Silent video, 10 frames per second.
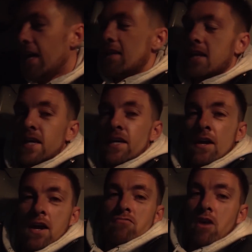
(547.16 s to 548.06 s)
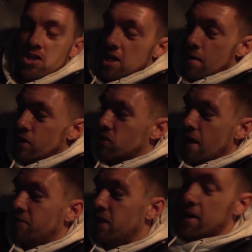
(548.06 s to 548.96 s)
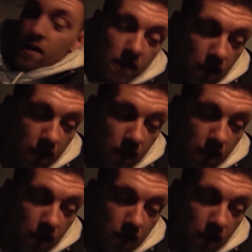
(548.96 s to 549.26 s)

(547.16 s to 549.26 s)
in the rush hour traffic.